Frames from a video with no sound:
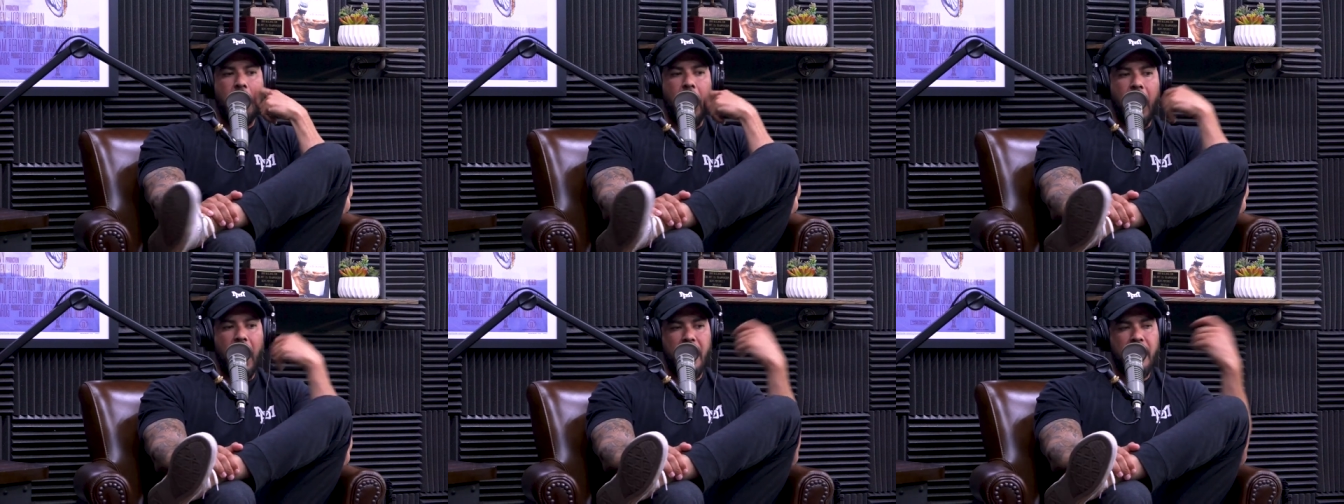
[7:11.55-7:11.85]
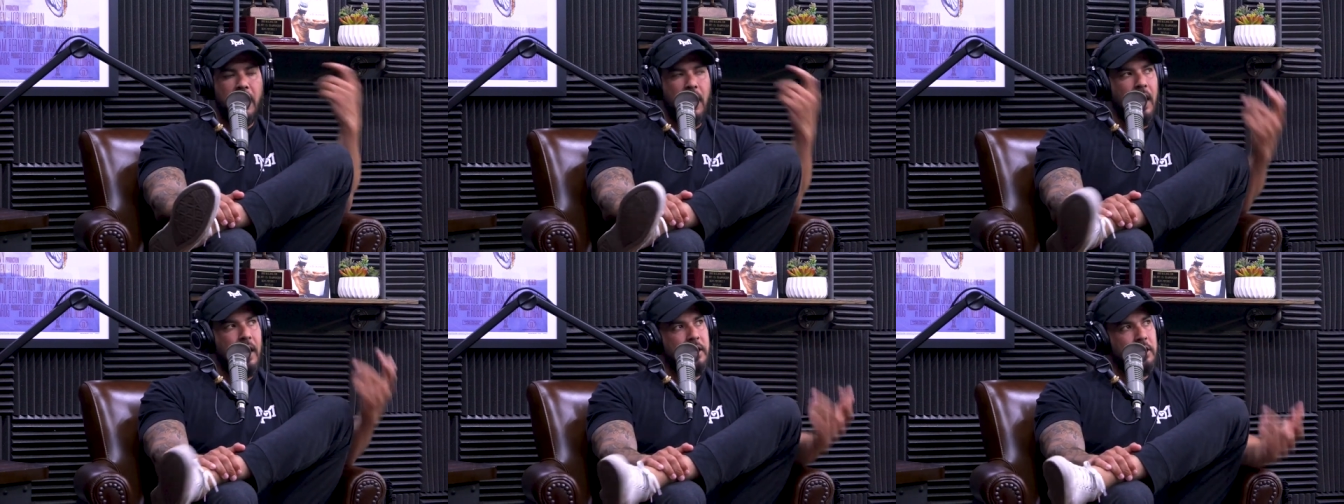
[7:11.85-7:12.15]

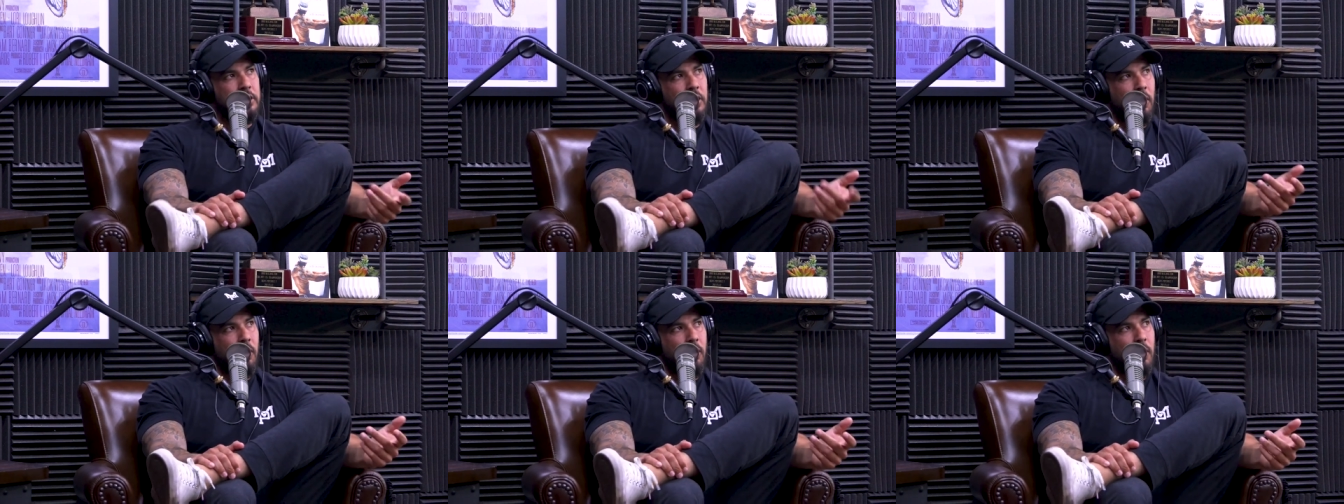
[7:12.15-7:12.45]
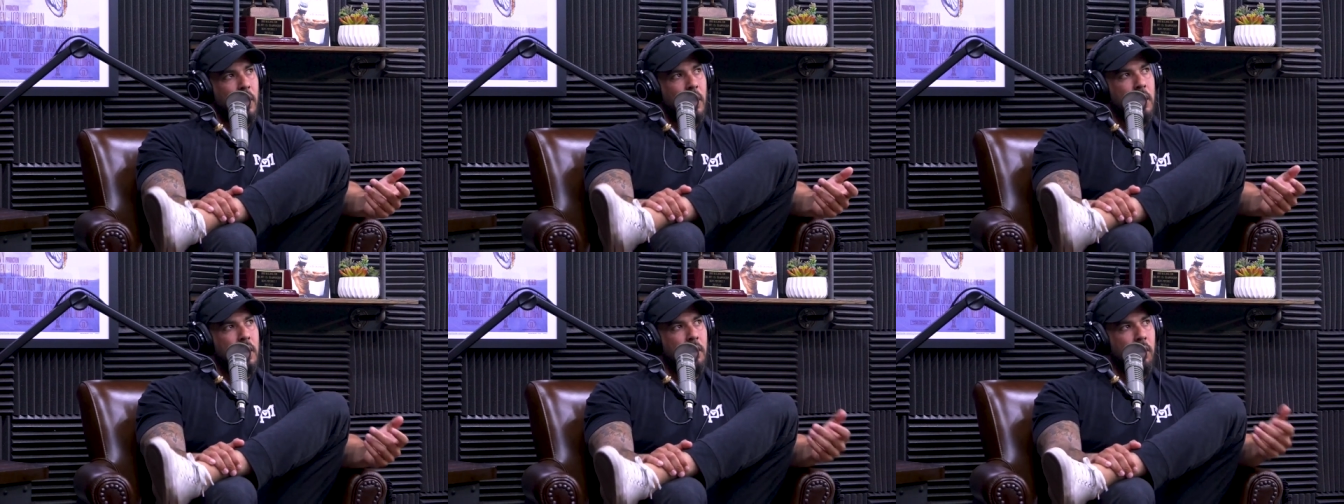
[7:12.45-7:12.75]
I, you know,
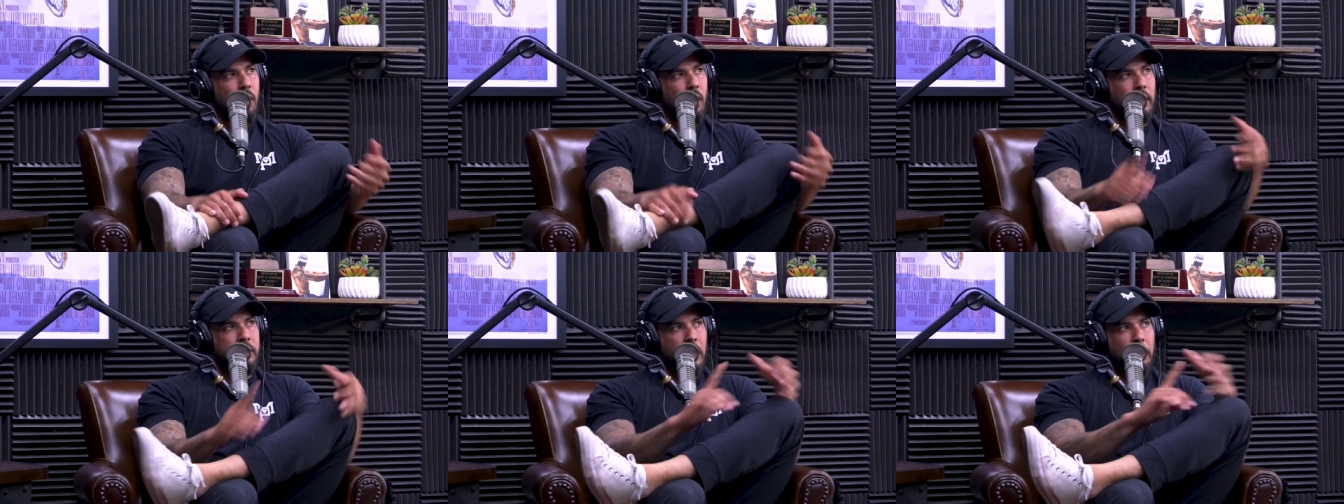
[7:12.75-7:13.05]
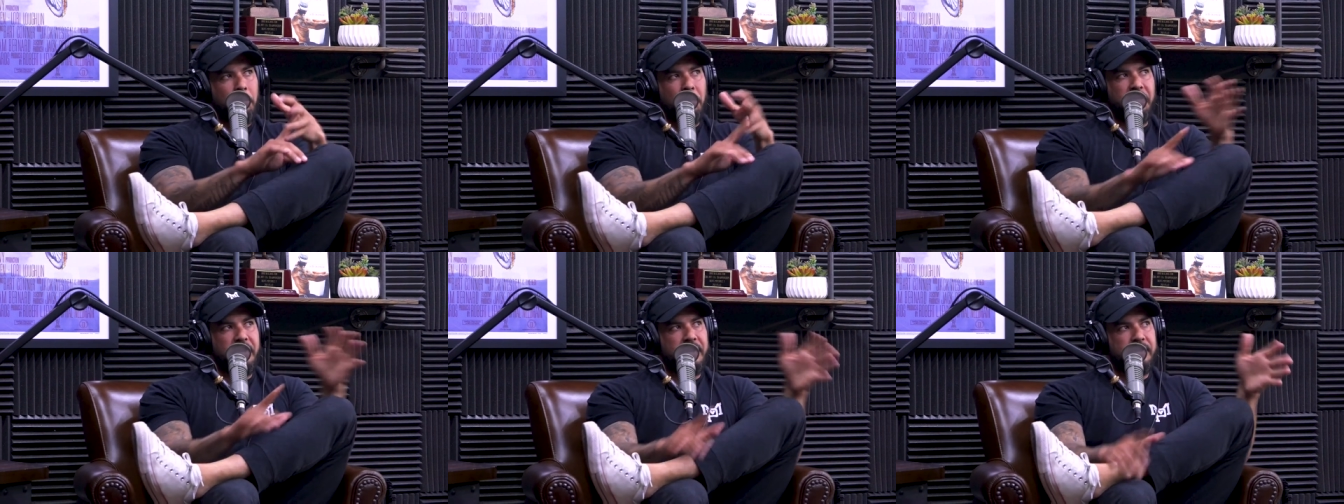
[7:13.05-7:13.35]
a
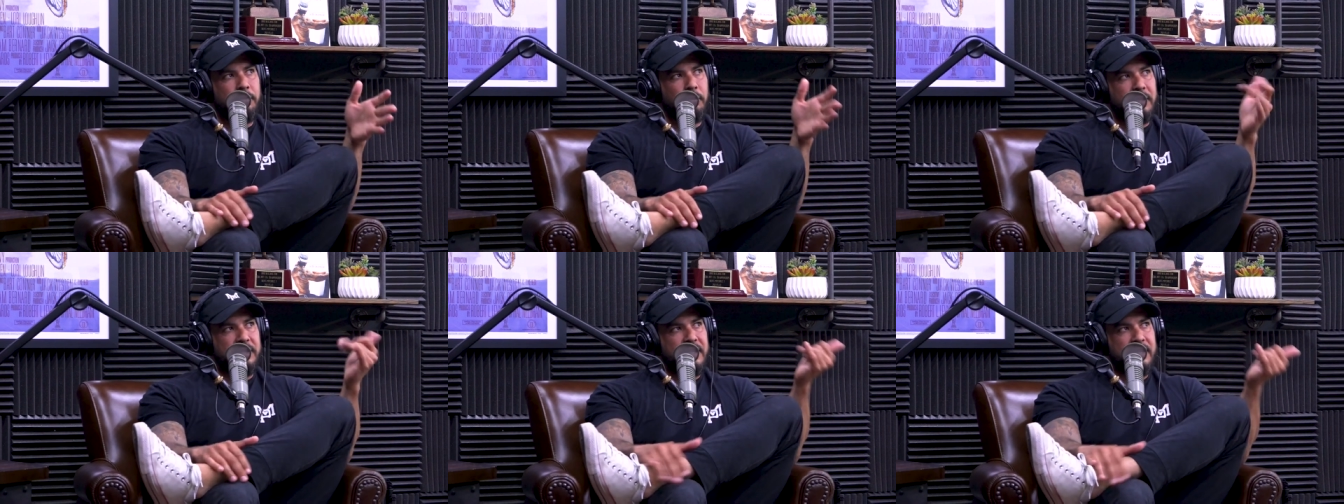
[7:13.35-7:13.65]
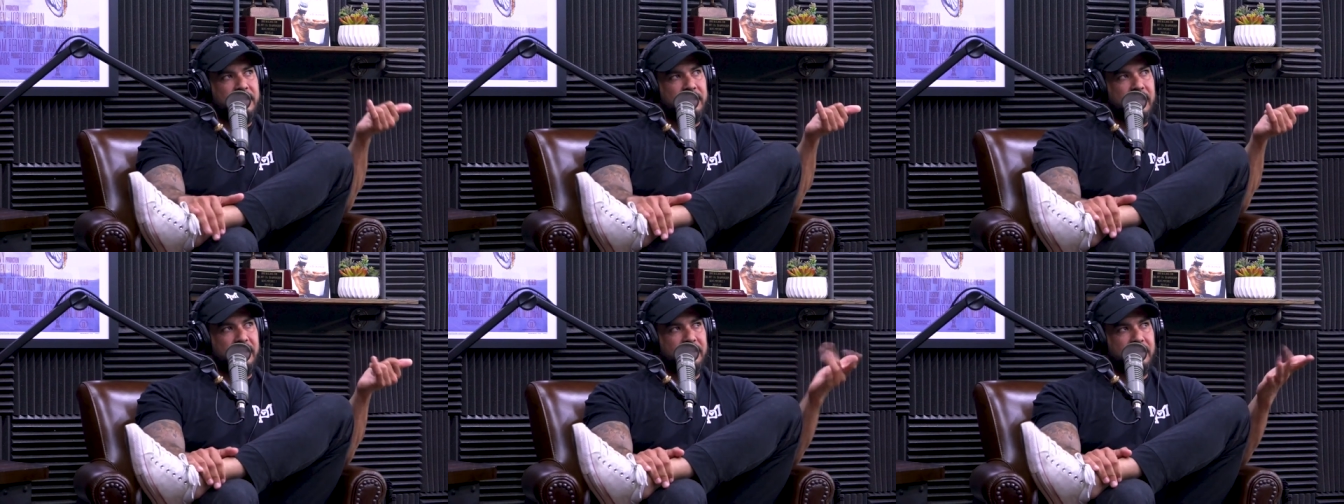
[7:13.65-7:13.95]
couple things we
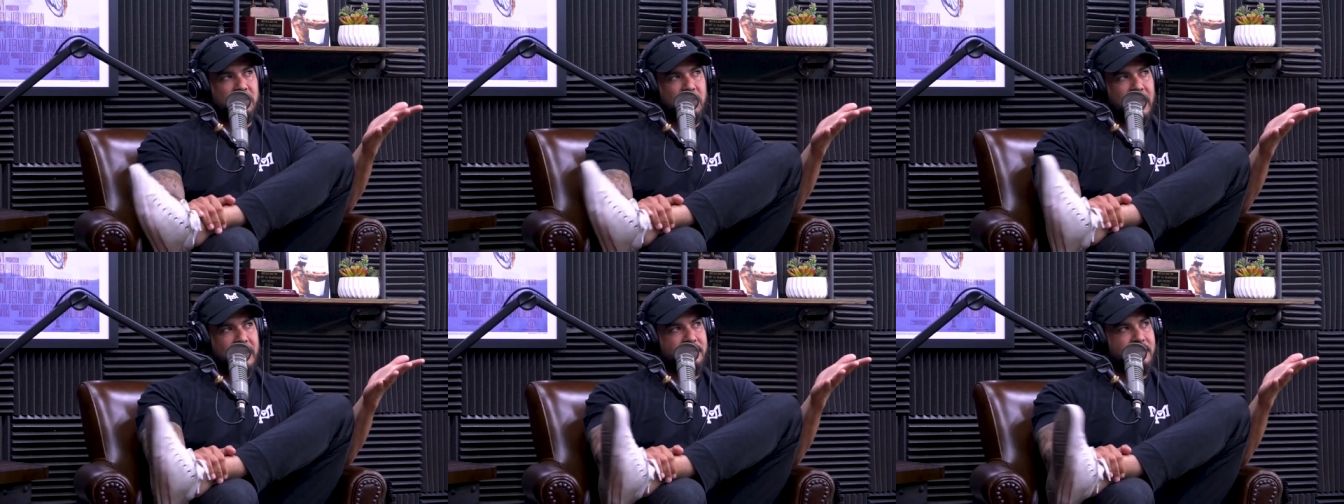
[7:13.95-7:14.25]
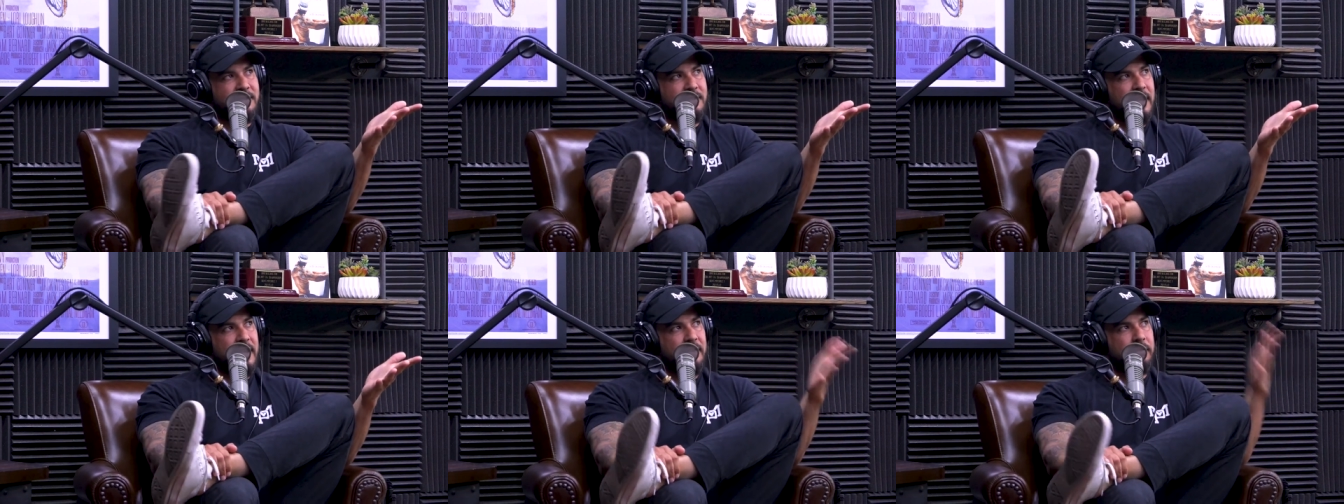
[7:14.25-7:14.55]
didn't get a chance
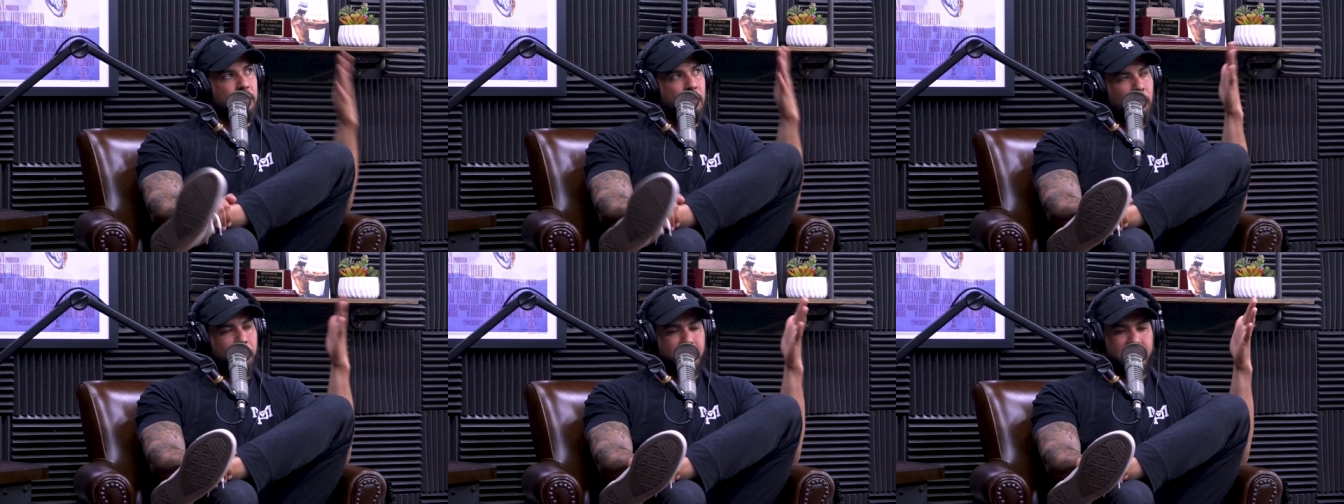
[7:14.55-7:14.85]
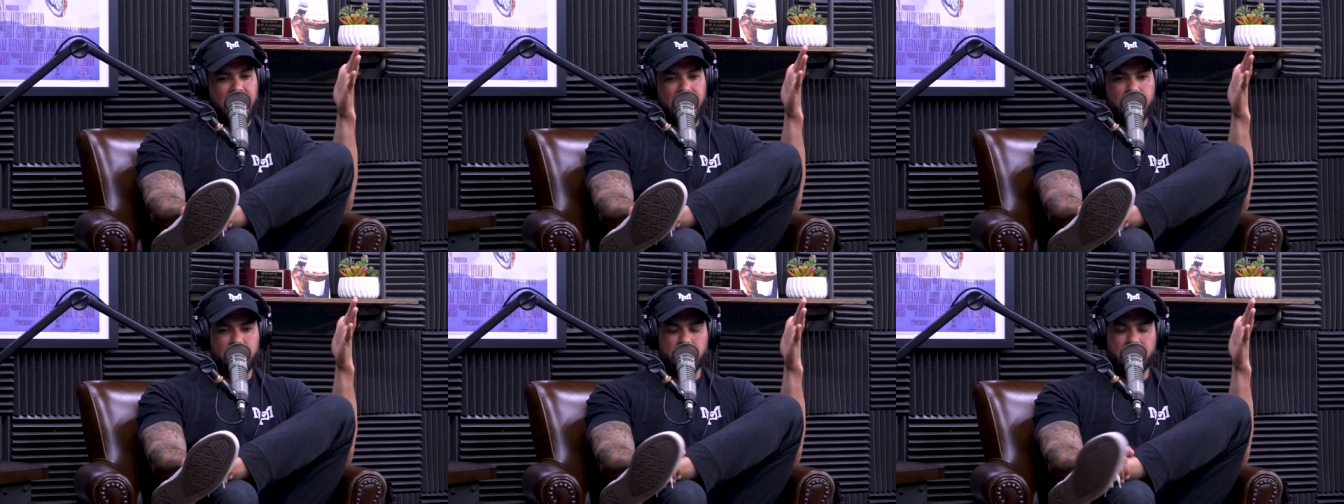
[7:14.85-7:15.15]
to say, so
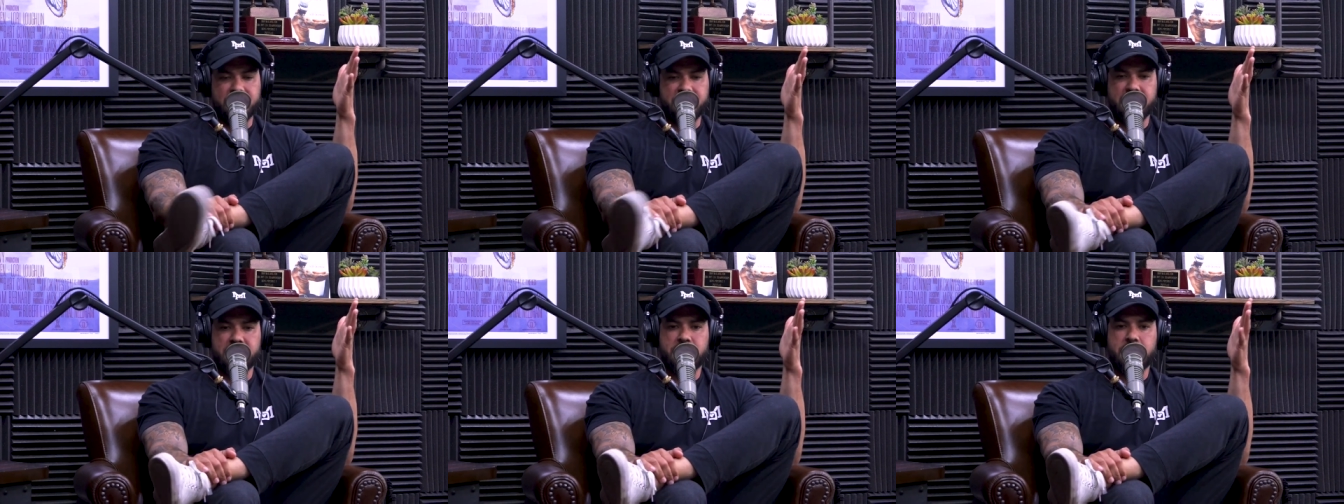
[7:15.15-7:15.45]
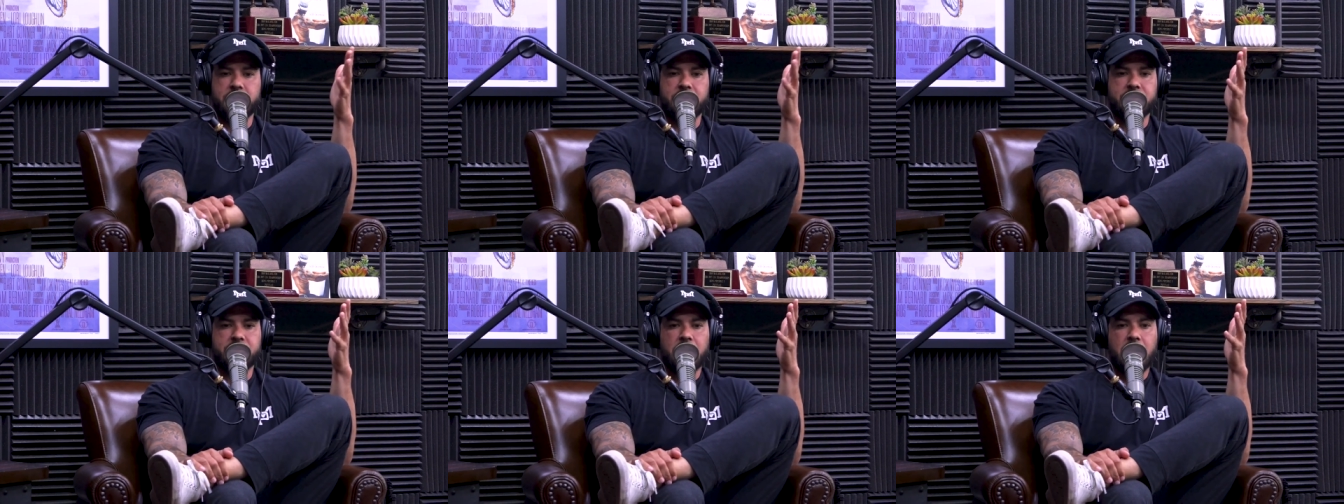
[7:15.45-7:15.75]
hopefully Andrew listens
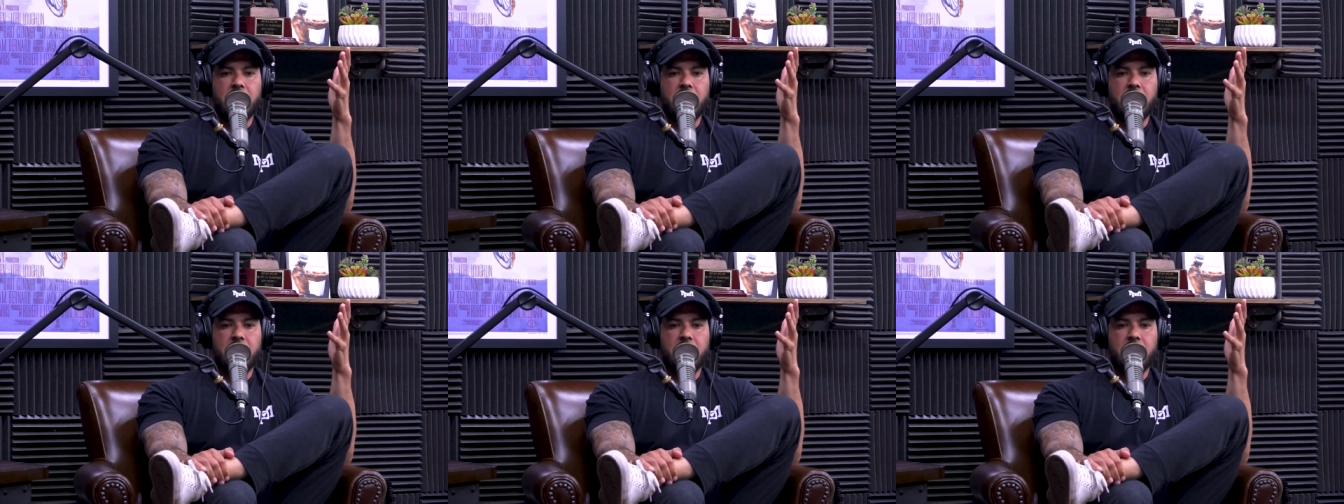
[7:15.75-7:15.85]
to this.